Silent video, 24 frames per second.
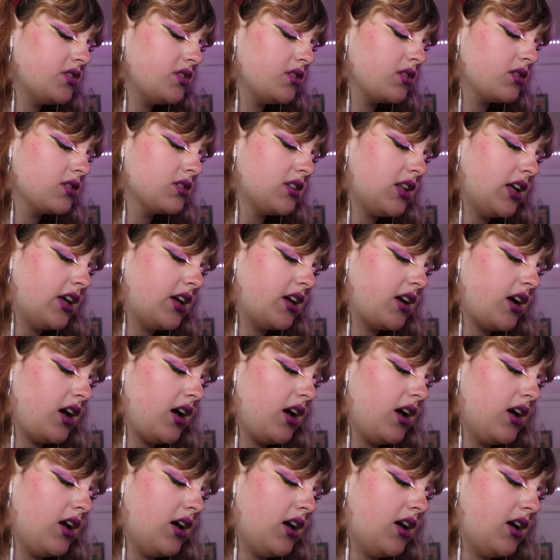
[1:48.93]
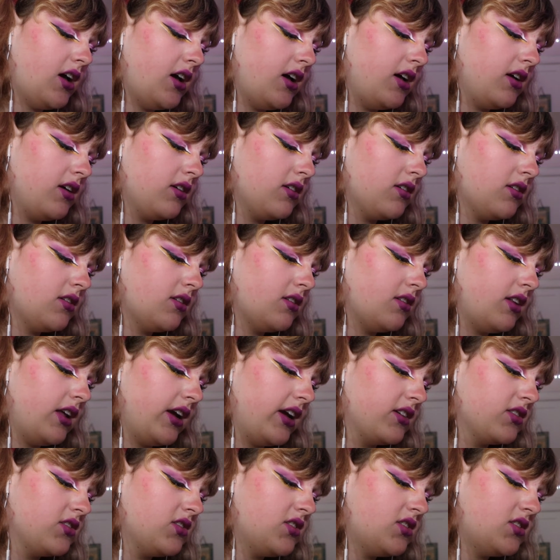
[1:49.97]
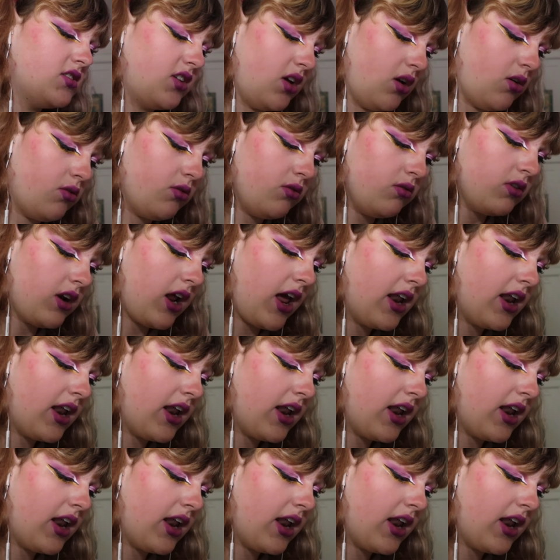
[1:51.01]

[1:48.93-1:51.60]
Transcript: looks like uh like stone.